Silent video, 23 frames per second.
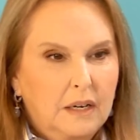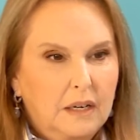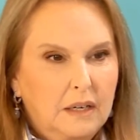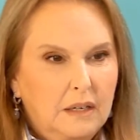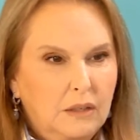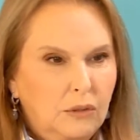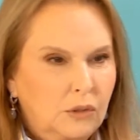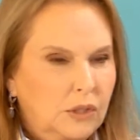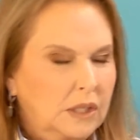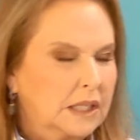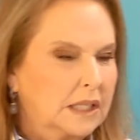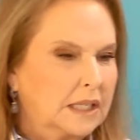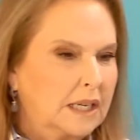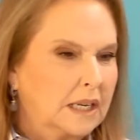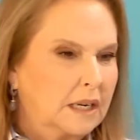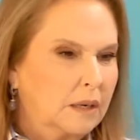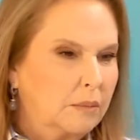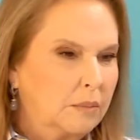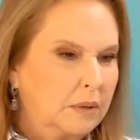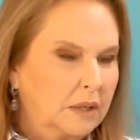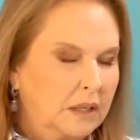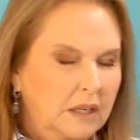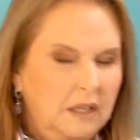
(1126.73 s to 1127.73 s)
Oh,
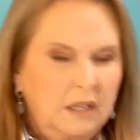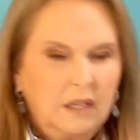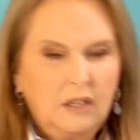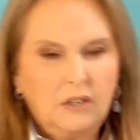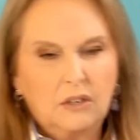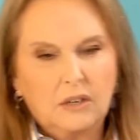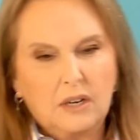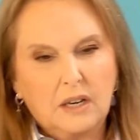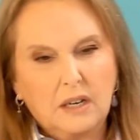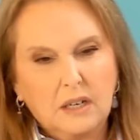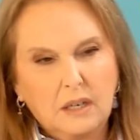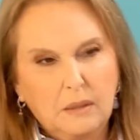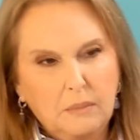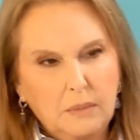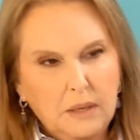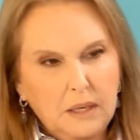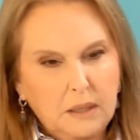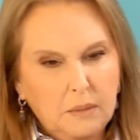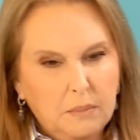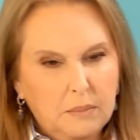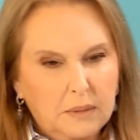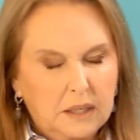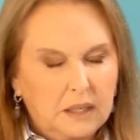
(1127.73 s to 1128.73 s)
sustainability, you're not going to
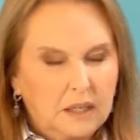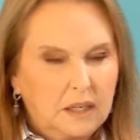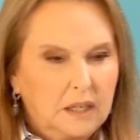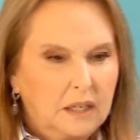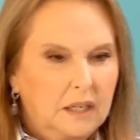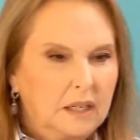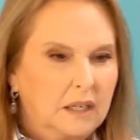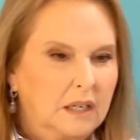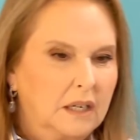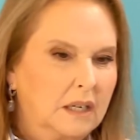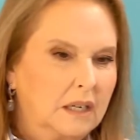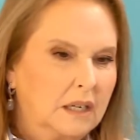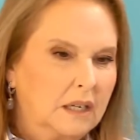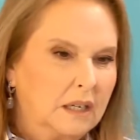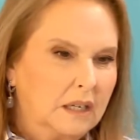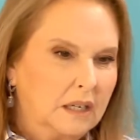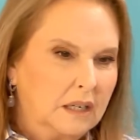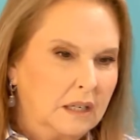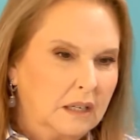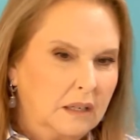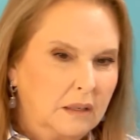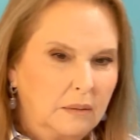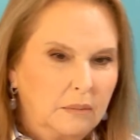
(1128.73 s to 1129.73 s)
make money.
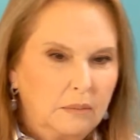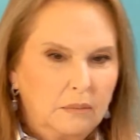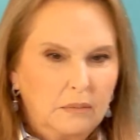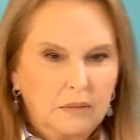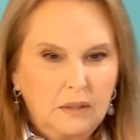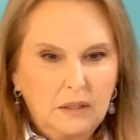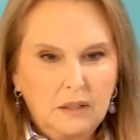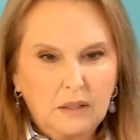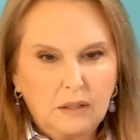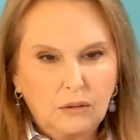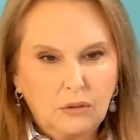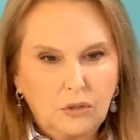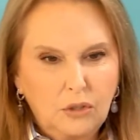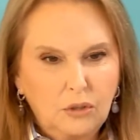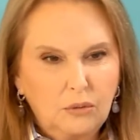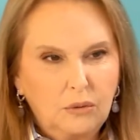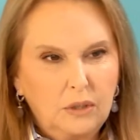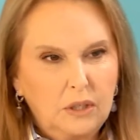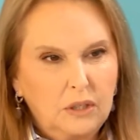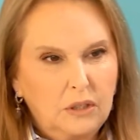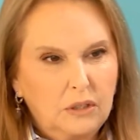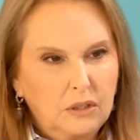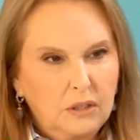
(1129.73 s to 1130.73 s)

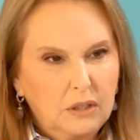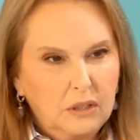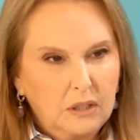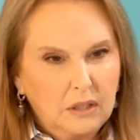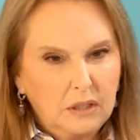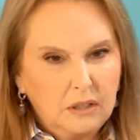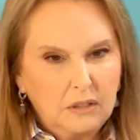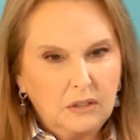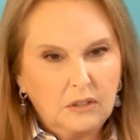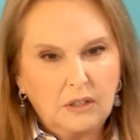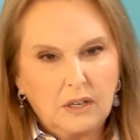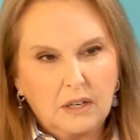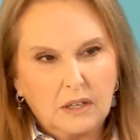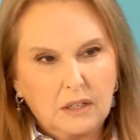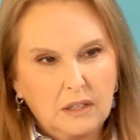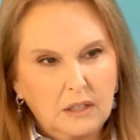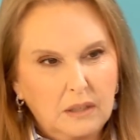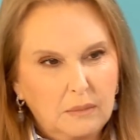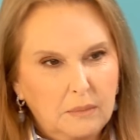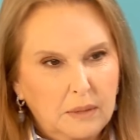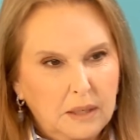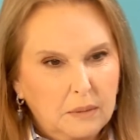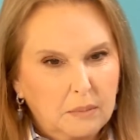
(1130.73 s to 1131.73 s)
Doing good, you're not
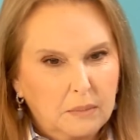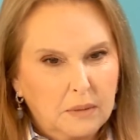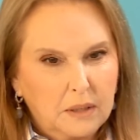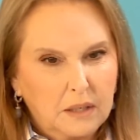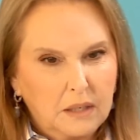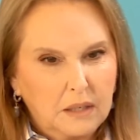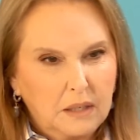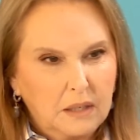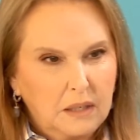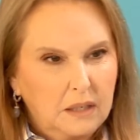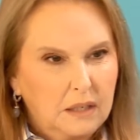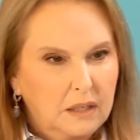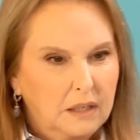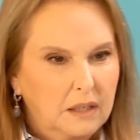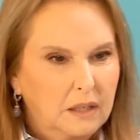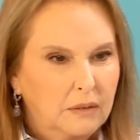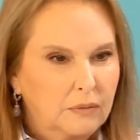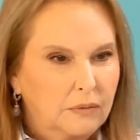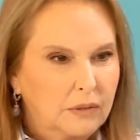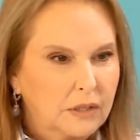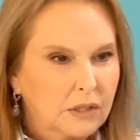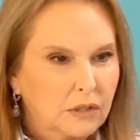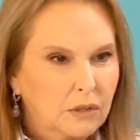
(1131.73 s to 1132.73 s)
going to make money.
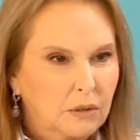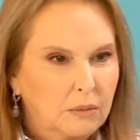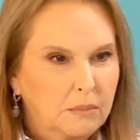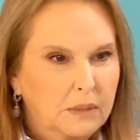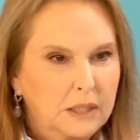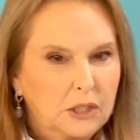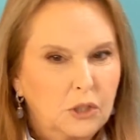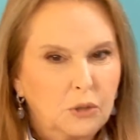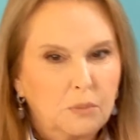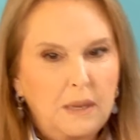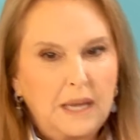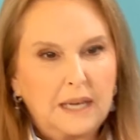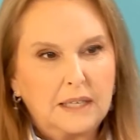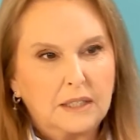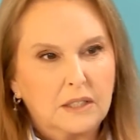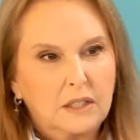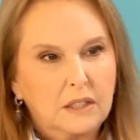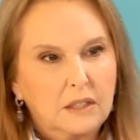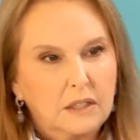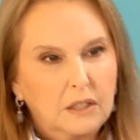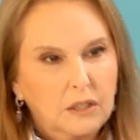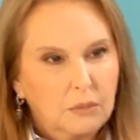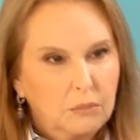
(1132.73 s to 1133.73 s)
Giving so much back
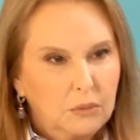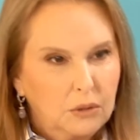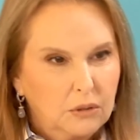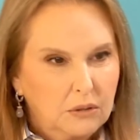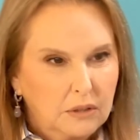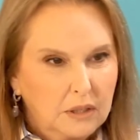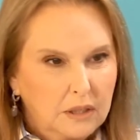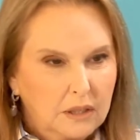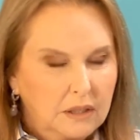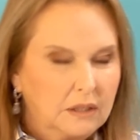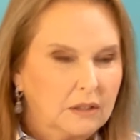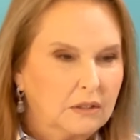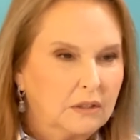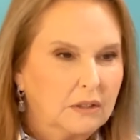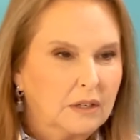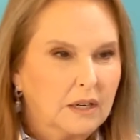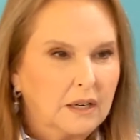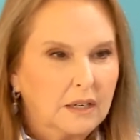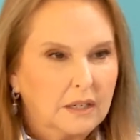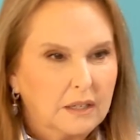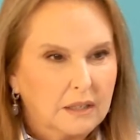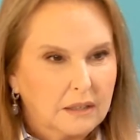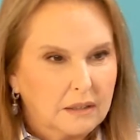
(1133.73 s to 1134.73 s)
to the community, you're
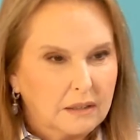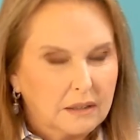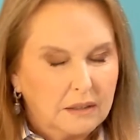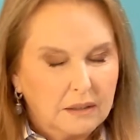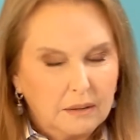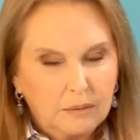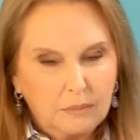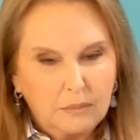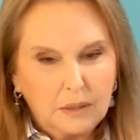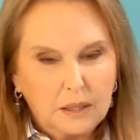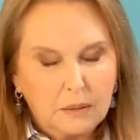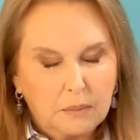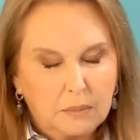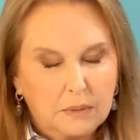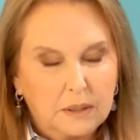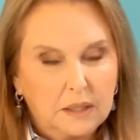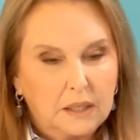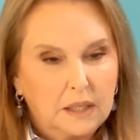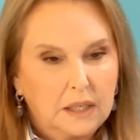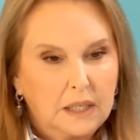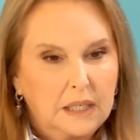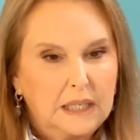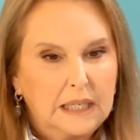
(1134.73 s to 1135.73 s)
not going to make
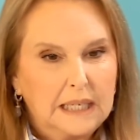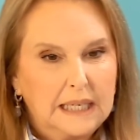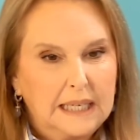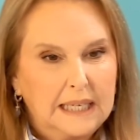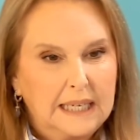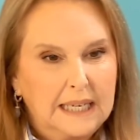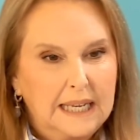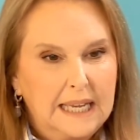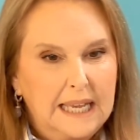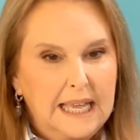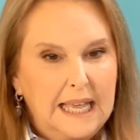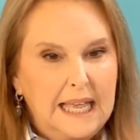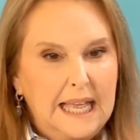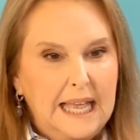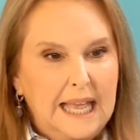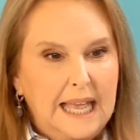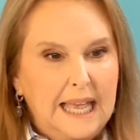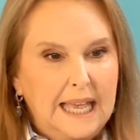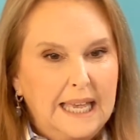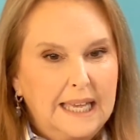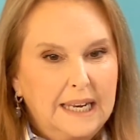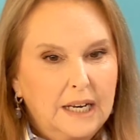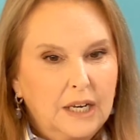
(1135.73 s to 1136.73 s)
money. And
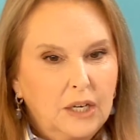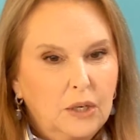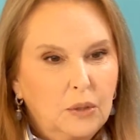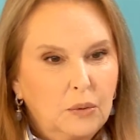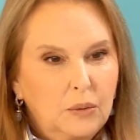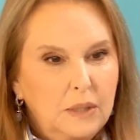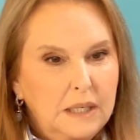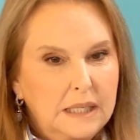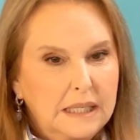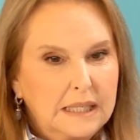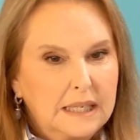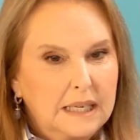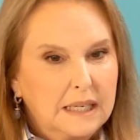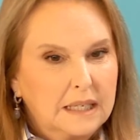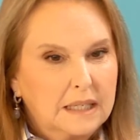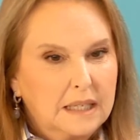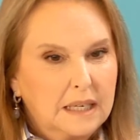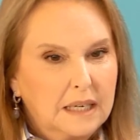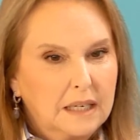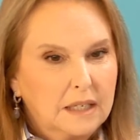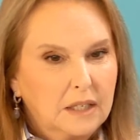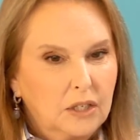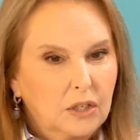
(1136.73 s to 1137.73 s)
I always
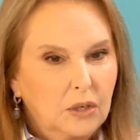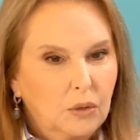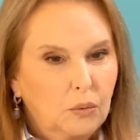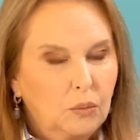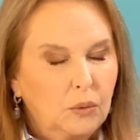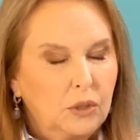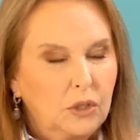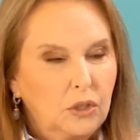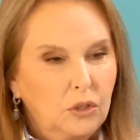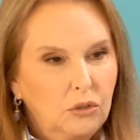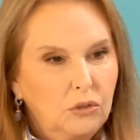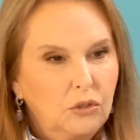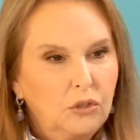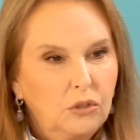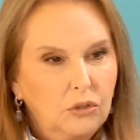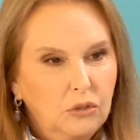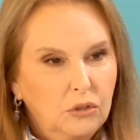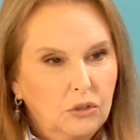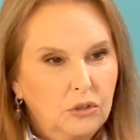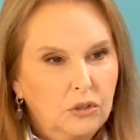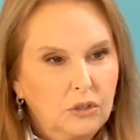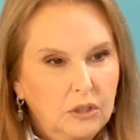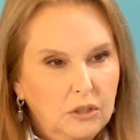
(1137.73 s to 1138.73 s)
said that, when you
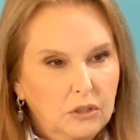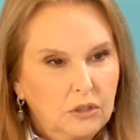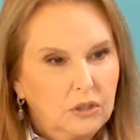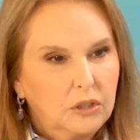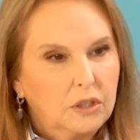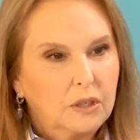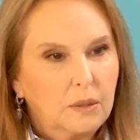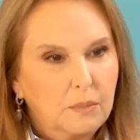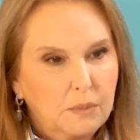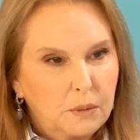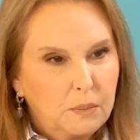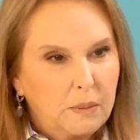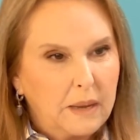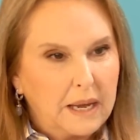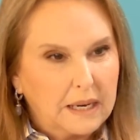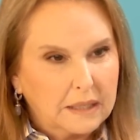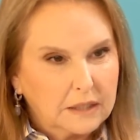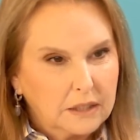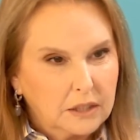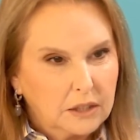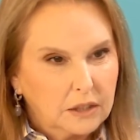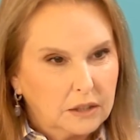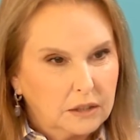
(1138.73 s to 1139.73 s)
do good, good comes
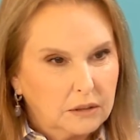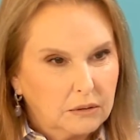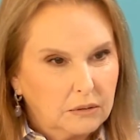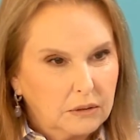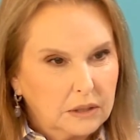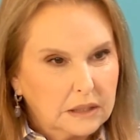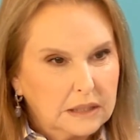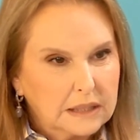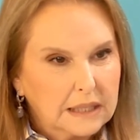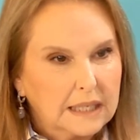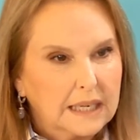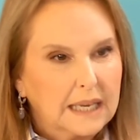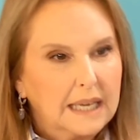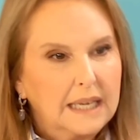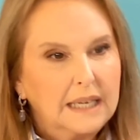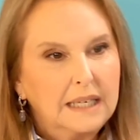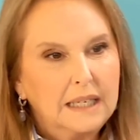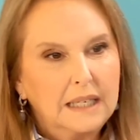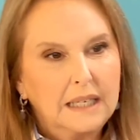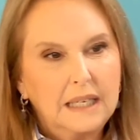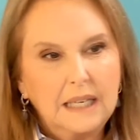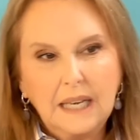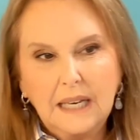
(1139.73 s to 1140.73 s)
back to you. It's like
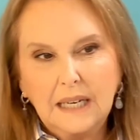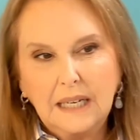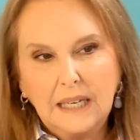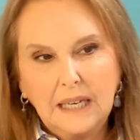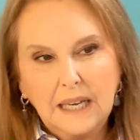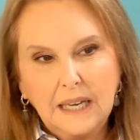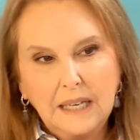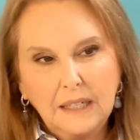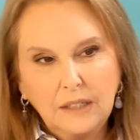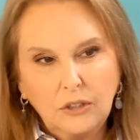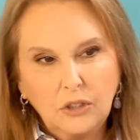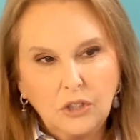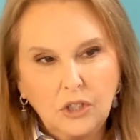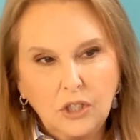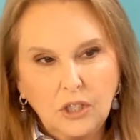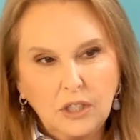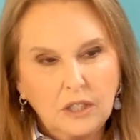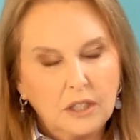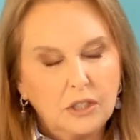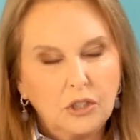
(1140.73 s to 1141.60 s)
any energy